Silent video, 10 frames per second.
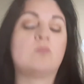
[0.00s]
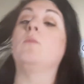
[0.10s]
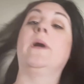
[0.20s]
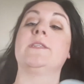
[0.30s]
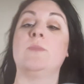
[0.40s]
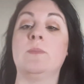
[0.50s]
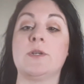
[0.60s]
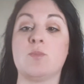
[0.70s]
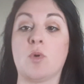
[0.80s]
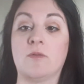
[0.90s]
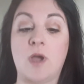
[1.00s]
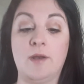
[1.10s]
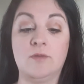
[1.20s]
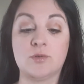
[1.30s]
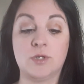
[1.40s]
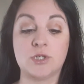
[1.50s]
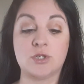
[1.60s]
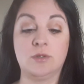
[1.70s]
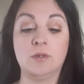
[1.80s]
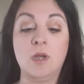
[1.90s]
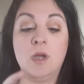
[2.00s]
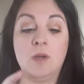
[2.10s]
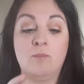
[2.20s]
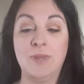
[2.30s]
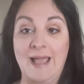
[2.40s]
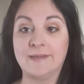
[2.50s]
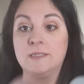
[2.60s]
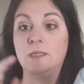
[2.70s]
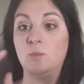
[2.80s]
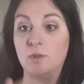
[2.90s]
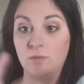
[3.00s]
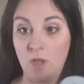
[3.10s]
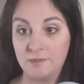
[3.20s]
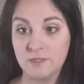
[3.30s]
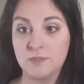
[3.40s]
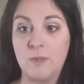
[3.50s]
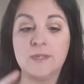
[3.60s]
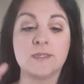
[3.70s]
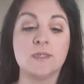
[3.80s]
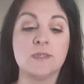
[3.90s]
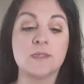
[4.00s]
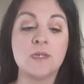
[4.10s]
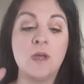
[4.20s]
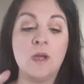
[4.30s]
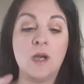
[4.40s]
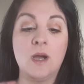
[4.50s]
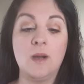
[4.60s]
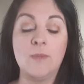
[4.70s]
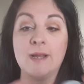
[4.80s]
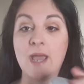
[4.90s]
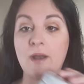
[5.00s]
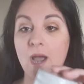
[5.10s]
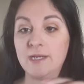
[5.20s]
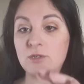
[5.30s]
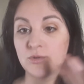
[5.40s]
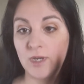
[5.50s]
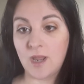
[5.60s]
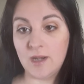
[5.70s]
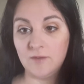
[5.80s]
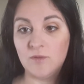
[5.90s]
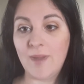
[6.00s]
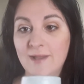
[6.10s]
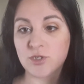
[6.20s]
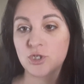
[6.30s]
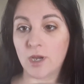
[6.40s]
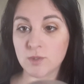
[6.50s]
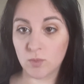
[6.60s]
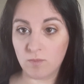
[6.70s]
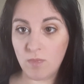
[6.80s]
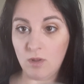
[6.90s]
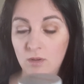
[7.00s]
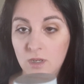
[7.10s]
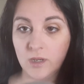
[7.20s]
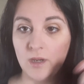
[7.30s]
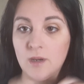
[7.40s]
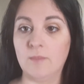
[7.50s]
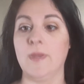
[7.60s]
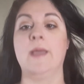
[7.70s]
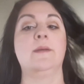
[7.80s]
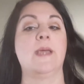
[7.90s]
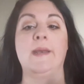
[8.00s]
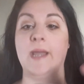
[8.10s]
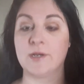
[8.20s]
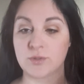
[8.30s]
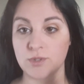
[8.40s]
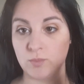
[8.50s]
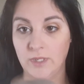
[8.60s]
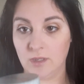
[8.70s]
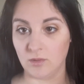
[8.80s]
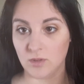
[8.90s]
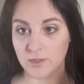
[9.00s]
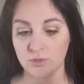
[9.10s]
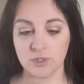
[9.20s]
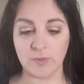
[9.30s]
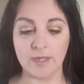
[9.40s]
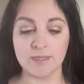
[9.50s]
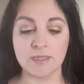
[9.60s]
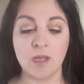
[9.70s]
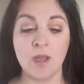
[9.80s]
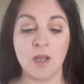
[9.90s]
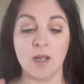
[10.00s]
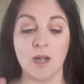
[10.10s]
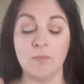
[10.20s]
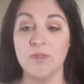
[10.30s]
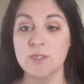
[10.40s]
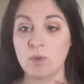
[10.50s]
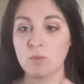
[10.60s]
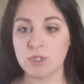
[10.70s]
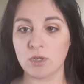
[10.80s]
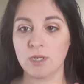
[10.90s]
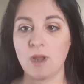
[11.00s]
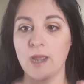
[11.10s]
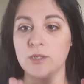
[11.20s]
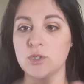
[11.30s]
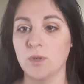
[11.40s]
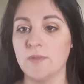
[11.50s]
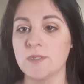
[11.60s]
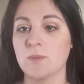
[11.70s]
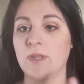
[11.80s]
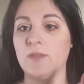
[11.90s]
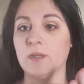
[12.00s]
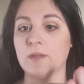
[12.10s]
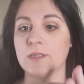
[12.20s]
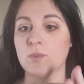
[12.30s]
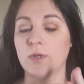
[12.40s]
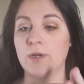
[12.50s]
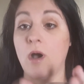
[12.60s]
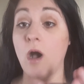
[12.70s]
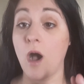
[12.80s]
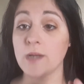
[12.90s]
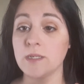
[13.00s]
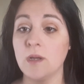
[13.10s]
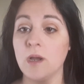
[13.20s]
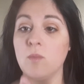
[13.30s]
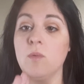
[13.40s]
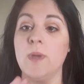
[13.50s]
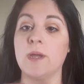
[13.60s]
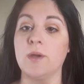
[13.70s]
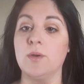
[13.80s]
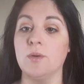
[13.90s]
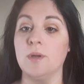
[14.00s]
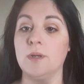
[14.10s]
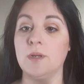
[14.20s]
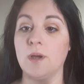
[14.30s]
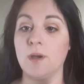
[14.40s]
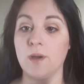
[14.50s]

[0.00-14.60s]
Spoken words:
reminds me much more of kind of a traditional black tea with lots of spices. Again, I didn't drink any of them as chais with milk and any extra sweetening or extra spice. This one was good. I enjoyed this one. I think this one hot will make a good,